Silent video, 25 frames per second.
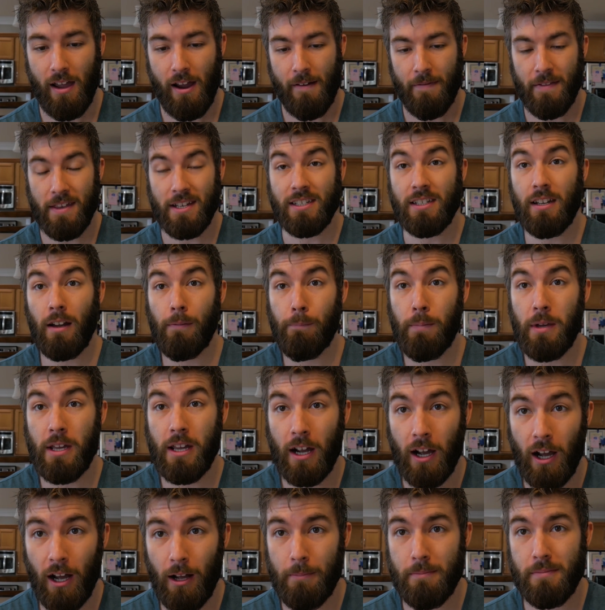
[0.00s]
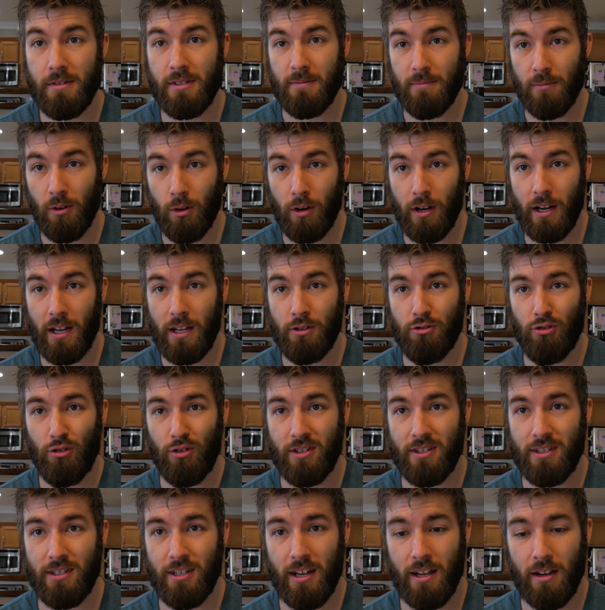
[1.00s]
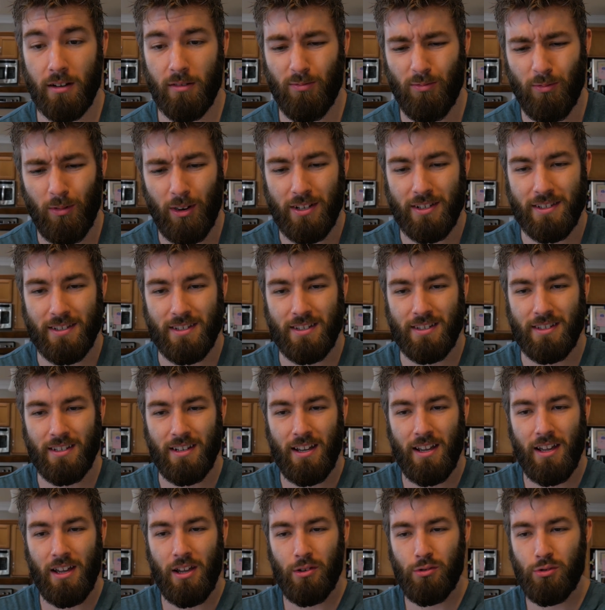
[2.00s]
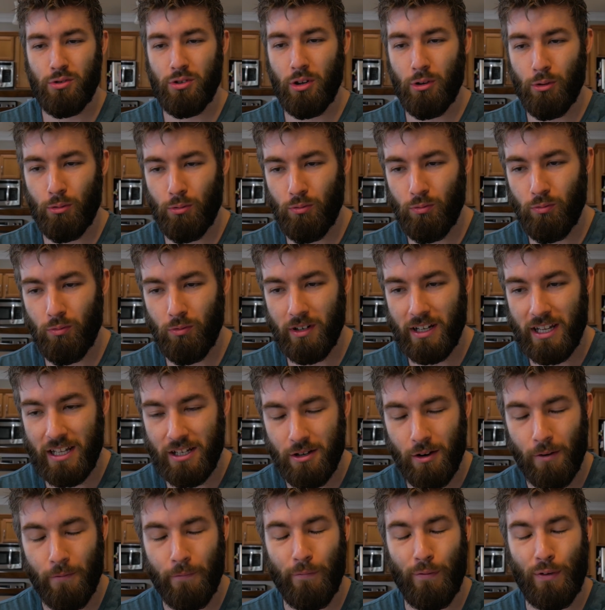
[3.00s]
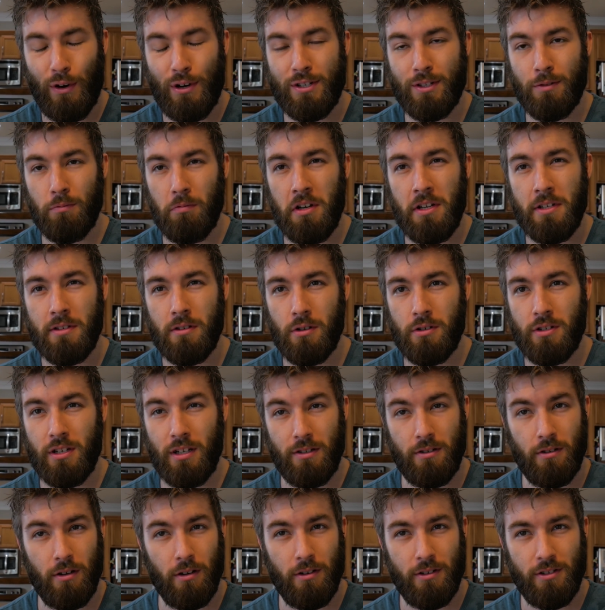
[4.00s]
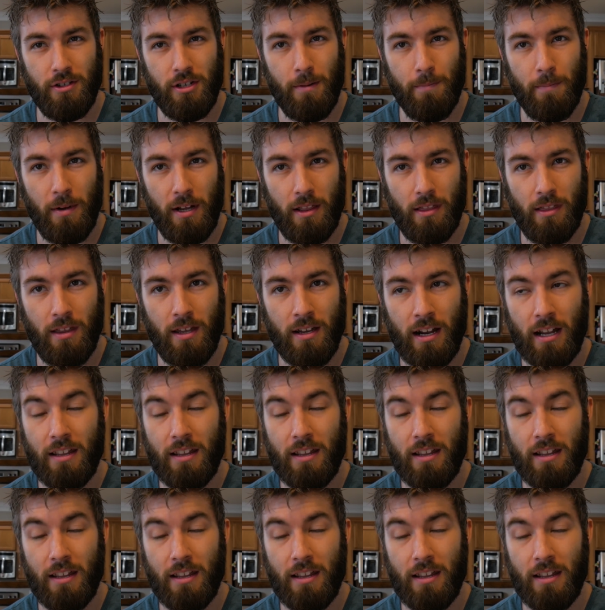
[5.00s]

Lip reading: this stuff becomes more interesting once you get your first research internship, I think.